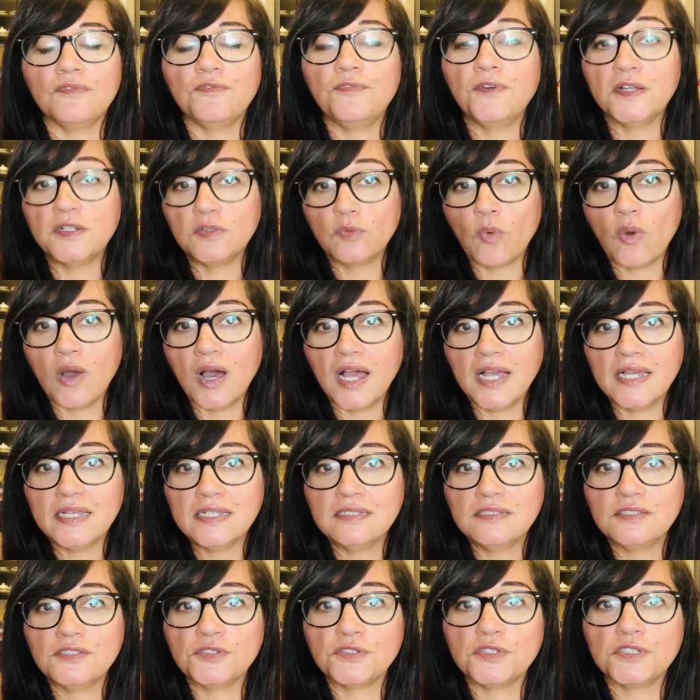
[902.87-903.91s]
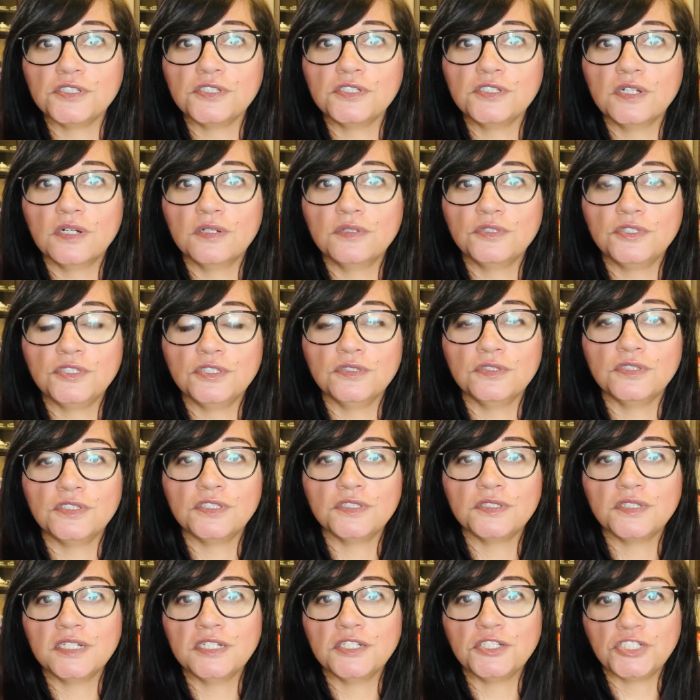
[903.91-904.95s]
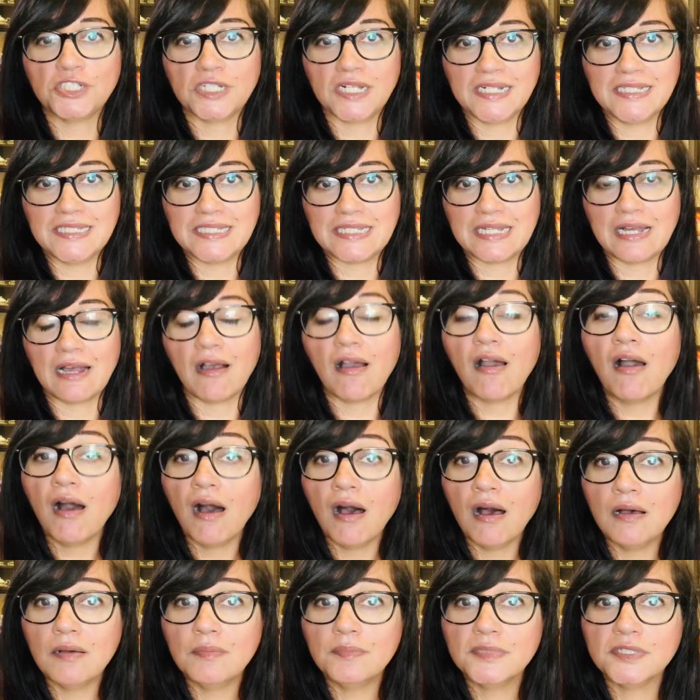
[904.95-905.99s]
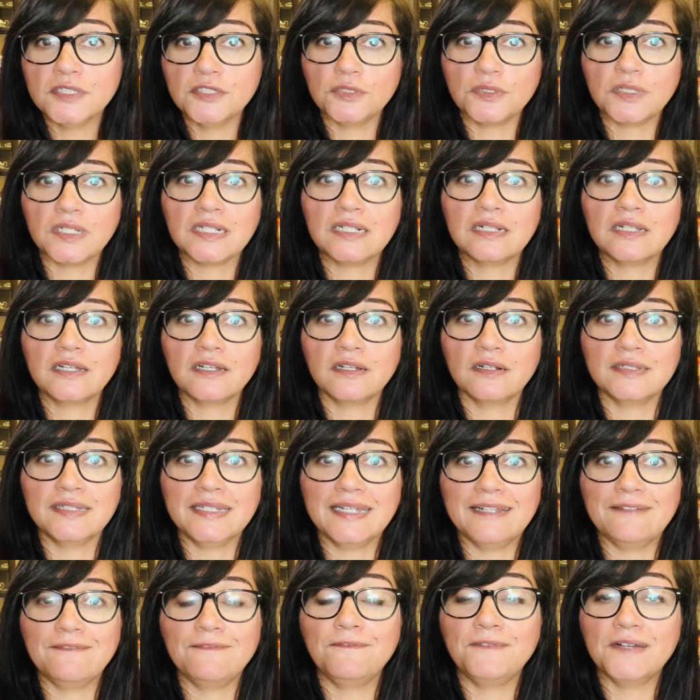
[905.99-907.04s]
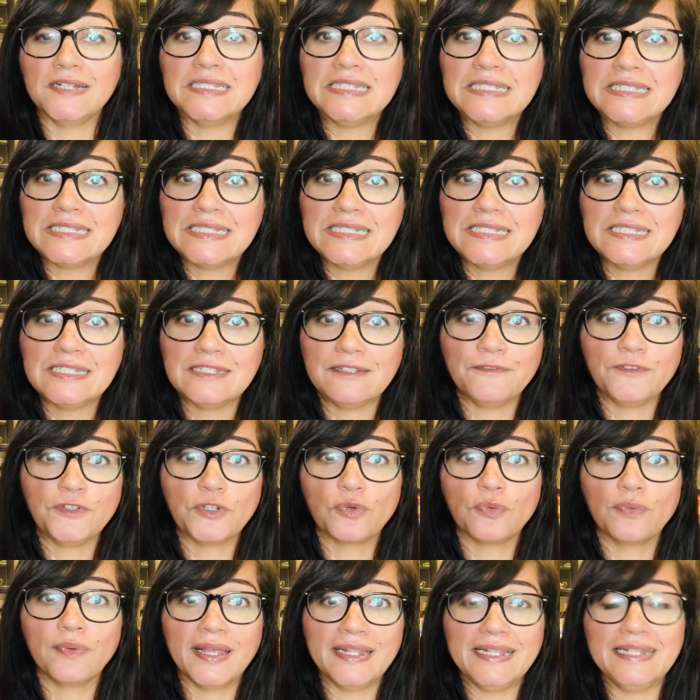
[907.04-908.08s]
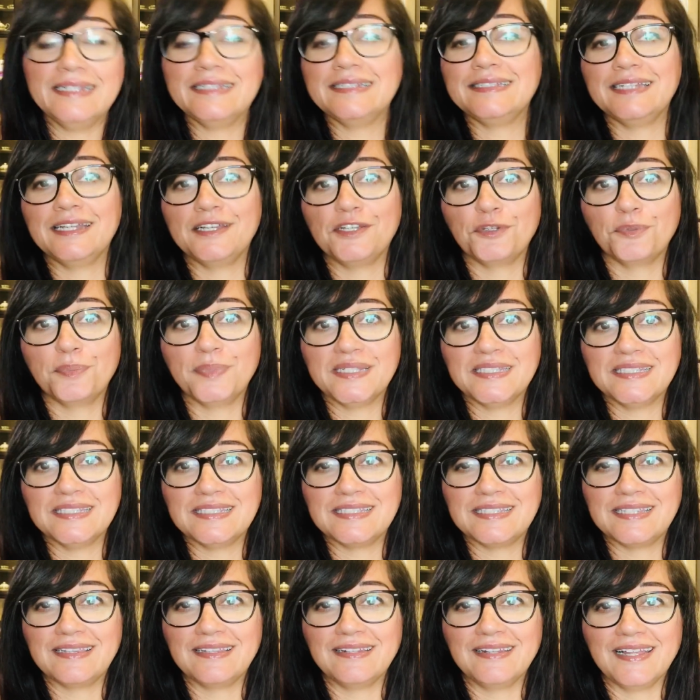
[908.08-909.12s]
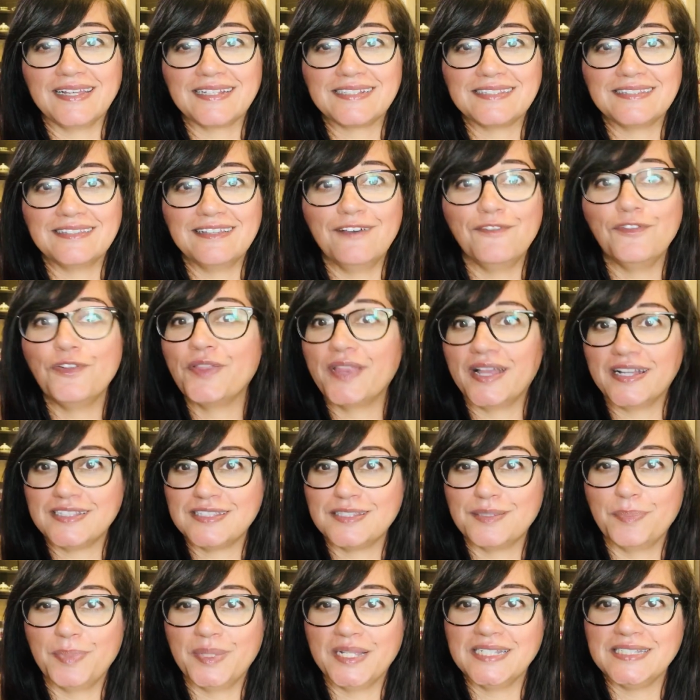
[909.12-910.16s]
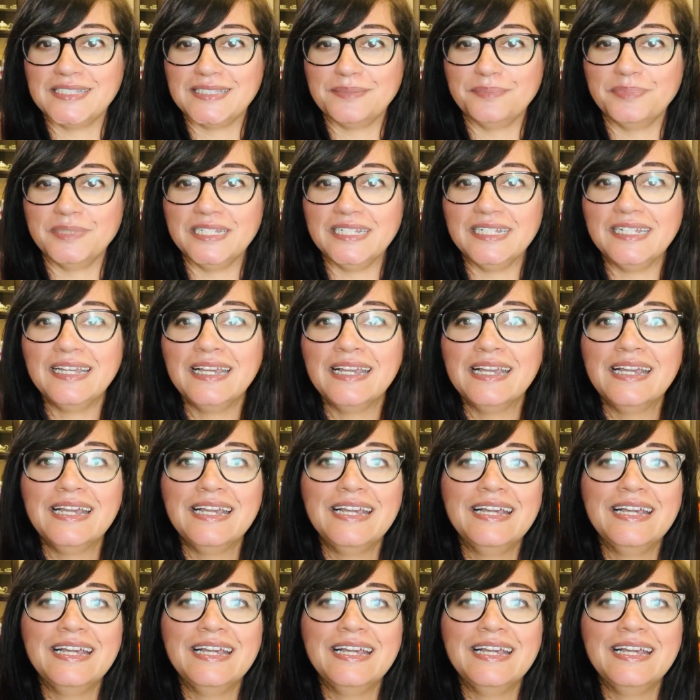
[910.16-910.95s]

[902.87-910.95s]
Fundwise. You can go to SuriaShines.com. You can click on Get Funded. If you're ready to take your business to the next level, that's the place to be.